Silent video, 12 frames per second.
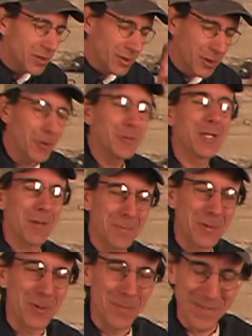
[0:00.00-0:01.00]
two dip
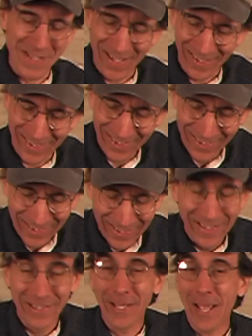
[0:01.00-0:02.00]
tubes in.
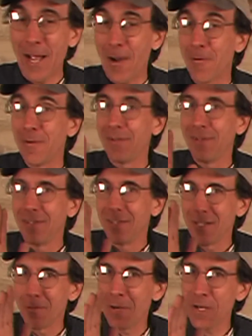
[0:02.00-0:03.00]
Now,
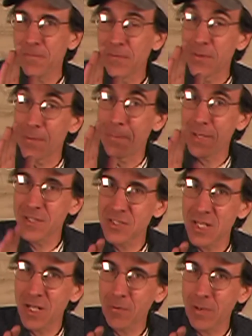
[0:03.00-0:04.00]
you ready for the big
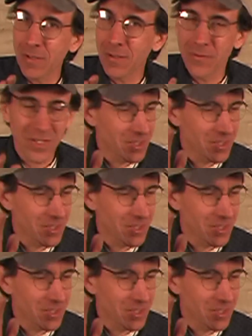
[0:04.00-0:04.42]
secret? These